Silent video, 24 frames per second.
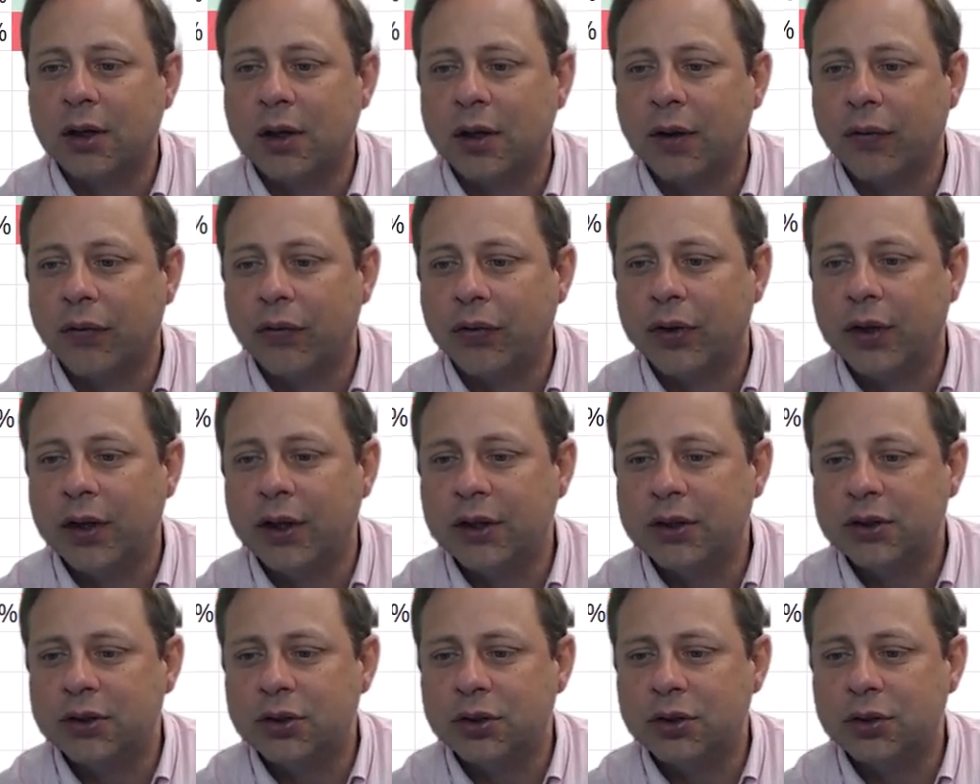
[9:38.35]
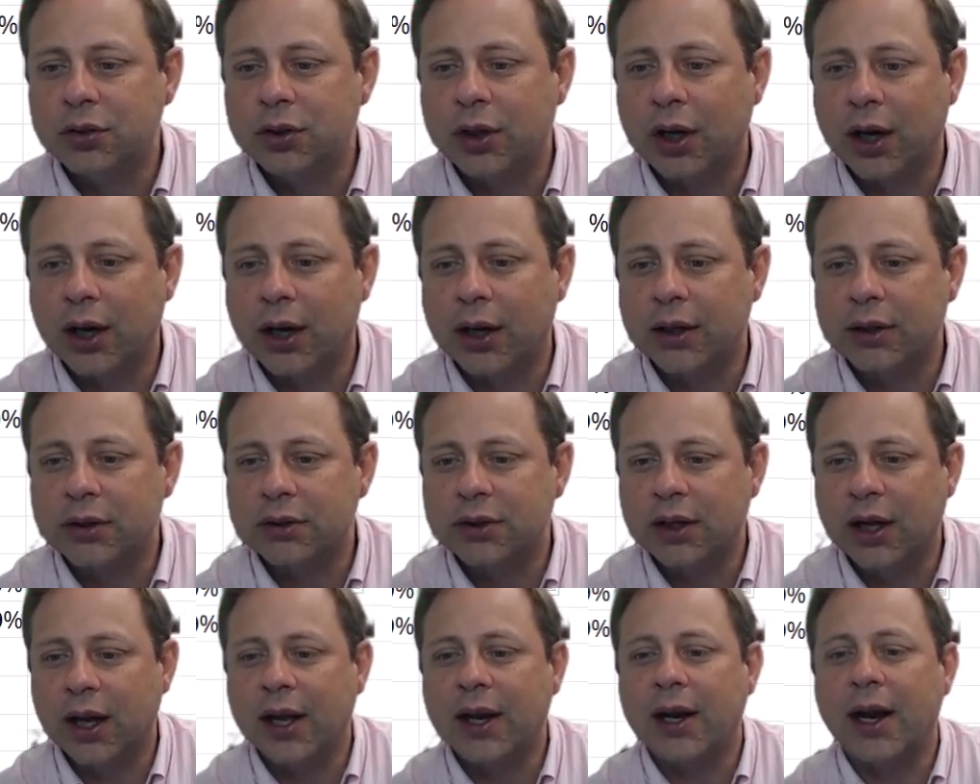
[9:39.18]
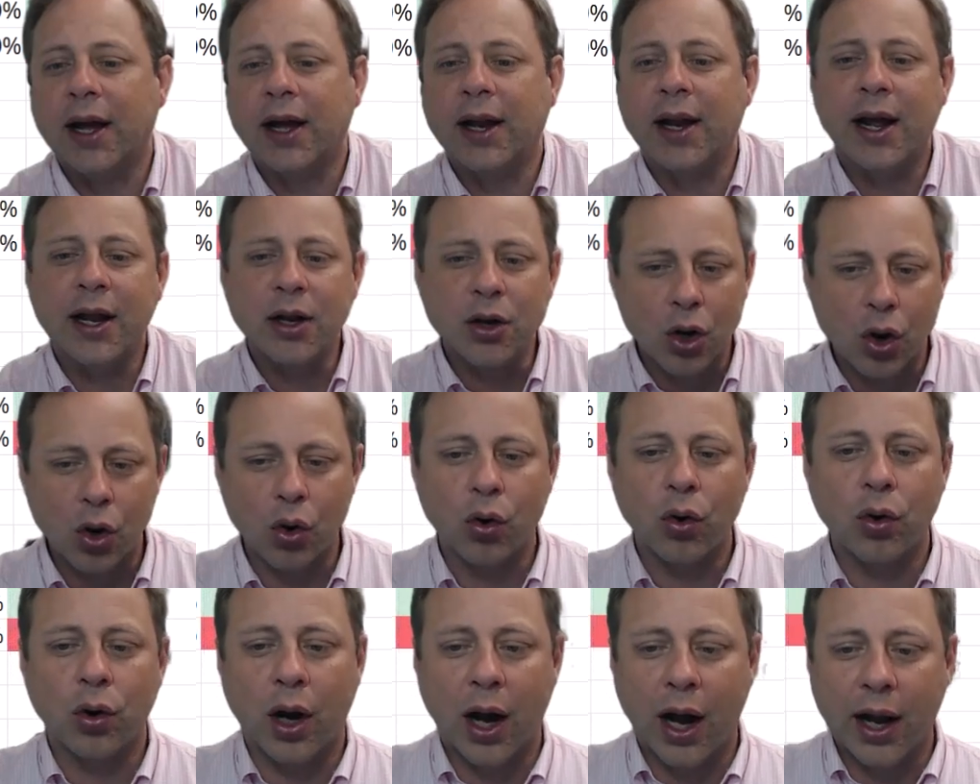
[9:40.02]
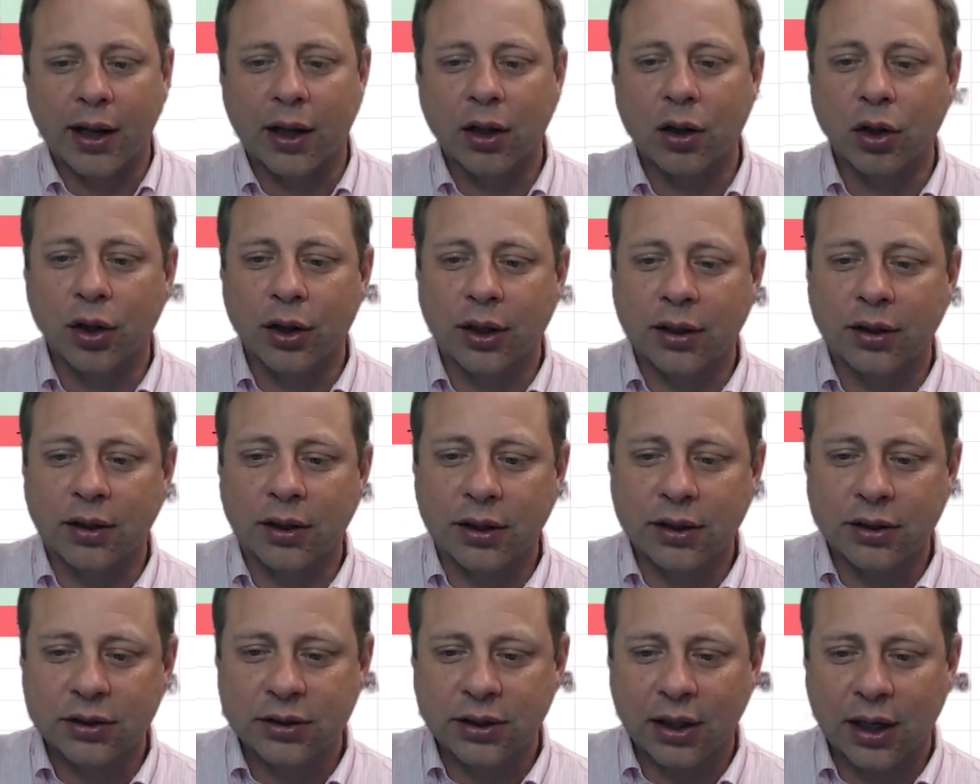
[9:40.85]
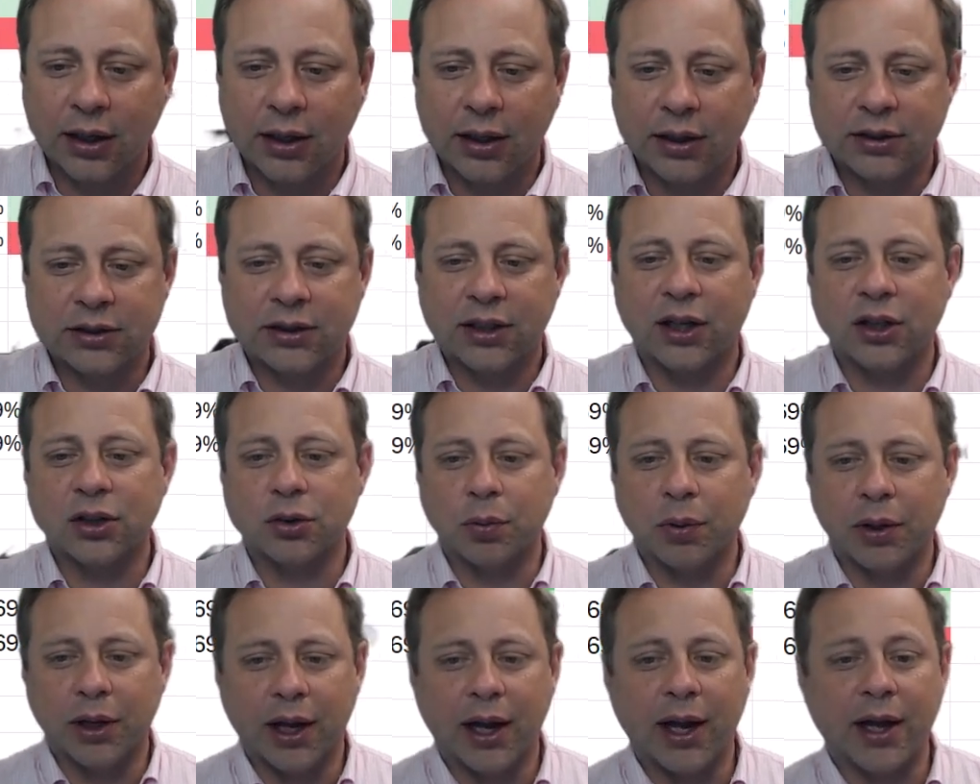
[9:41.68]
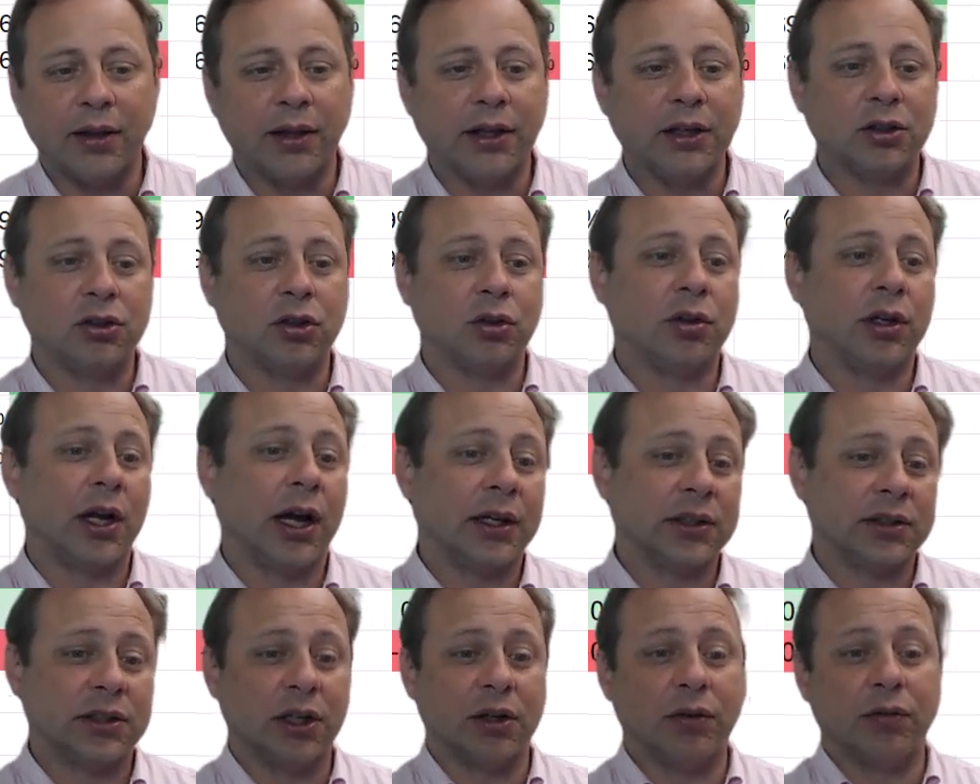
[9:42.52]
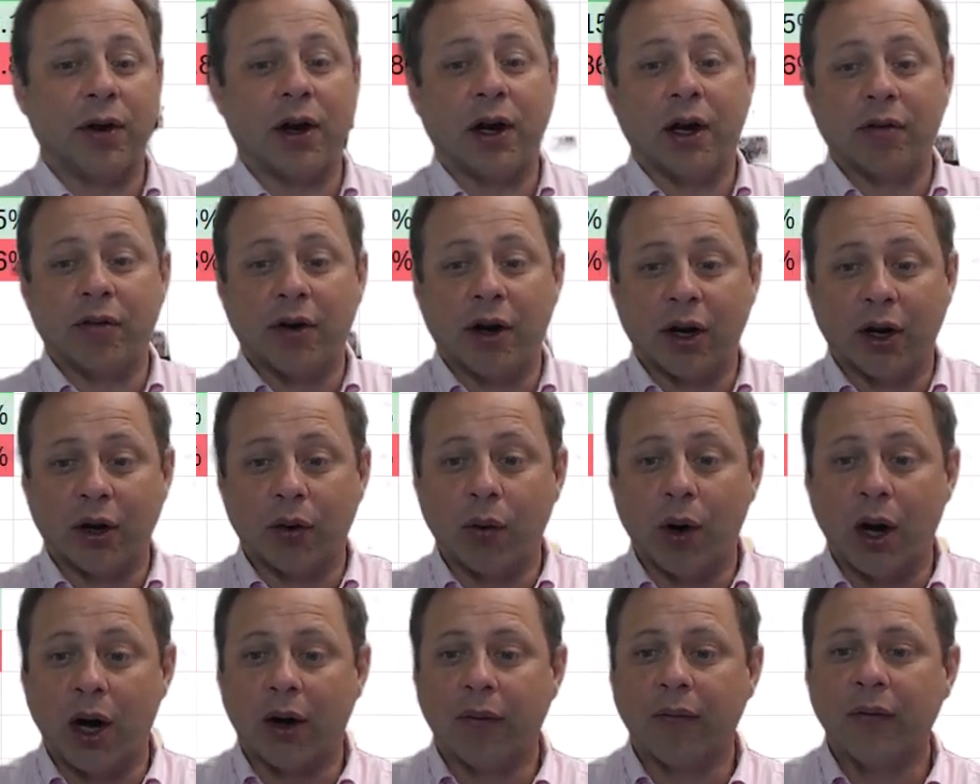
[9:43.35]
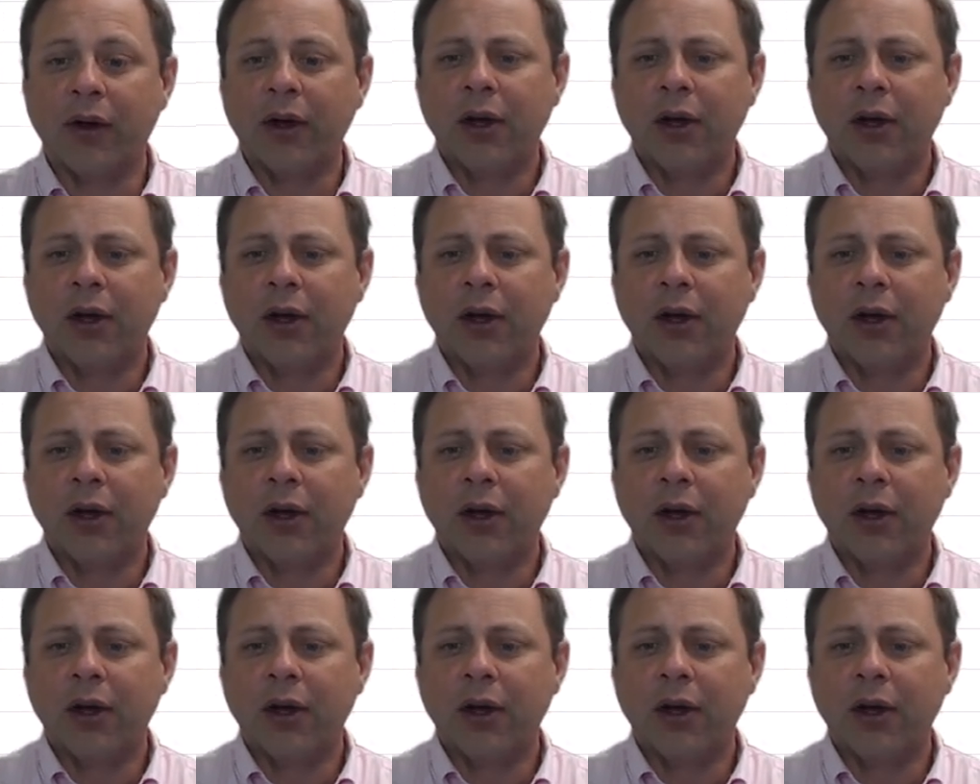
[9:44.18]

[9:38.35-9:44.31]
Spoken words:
these two guys, and I know I can look at this and it tells me, hey, these two guys did very, very well.